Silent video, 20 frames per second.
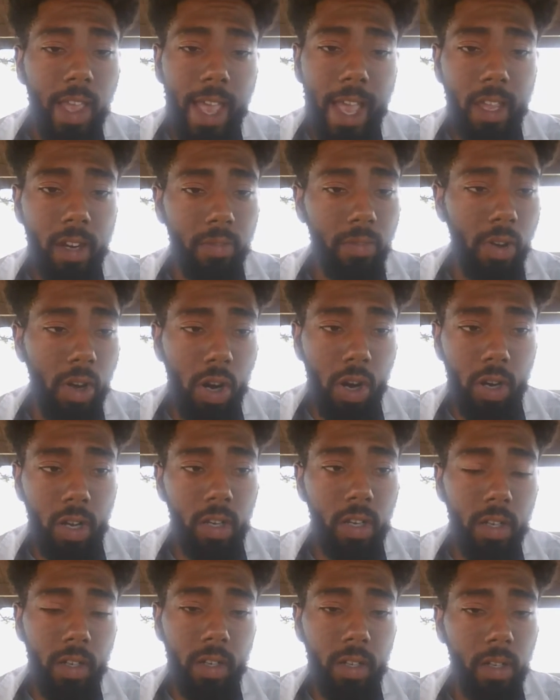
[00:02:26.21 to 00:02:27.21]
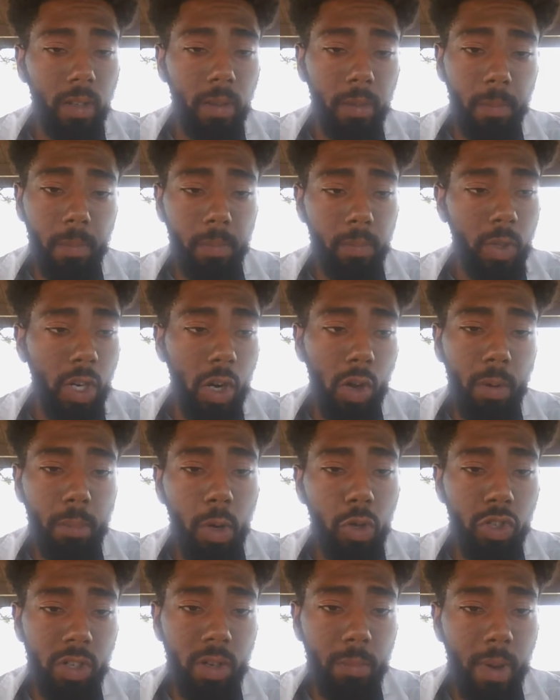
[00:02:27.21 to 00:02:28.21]
out of our uh,
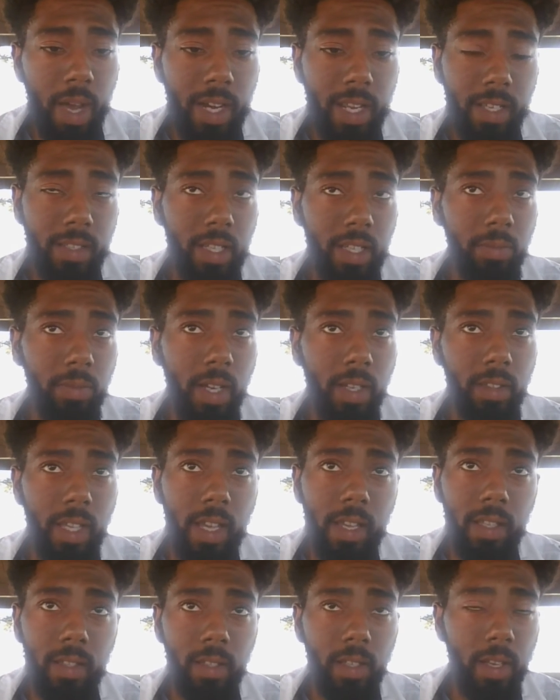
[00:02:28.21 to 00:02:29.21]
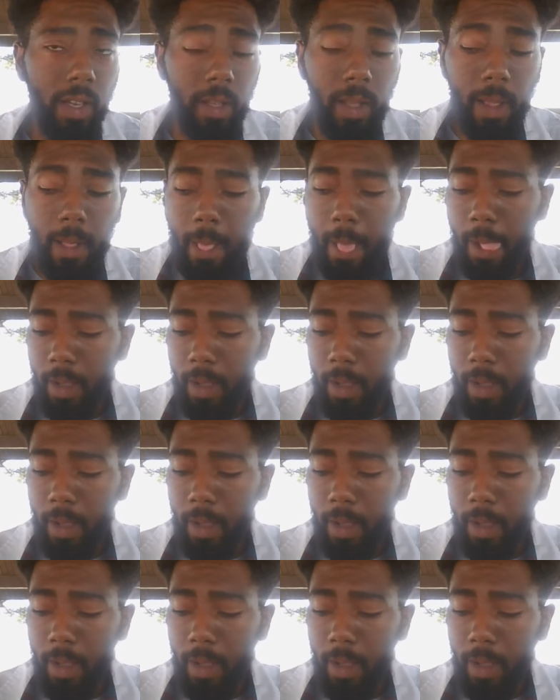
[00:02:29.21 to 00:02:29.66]
emotional body and stuff like that, like